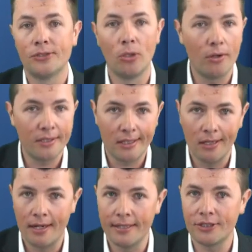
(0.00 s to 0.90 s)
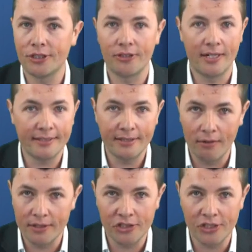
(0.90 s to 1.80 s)
talking to clients, trying to
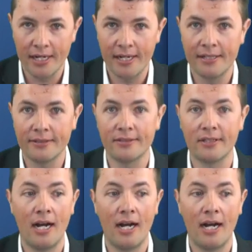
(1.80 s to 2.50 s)
sell these chairs.